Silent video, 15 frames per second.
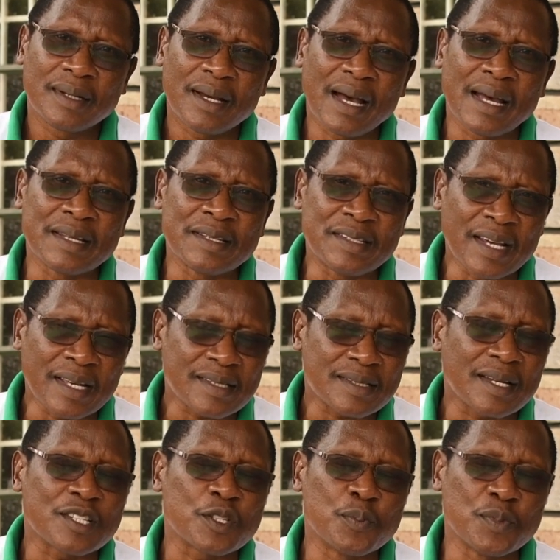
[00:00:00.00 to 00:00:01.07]
and just
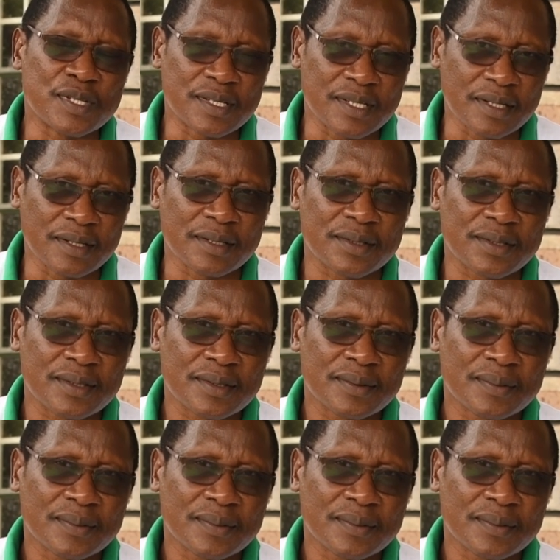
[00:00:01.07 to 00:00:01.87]
as mysterious.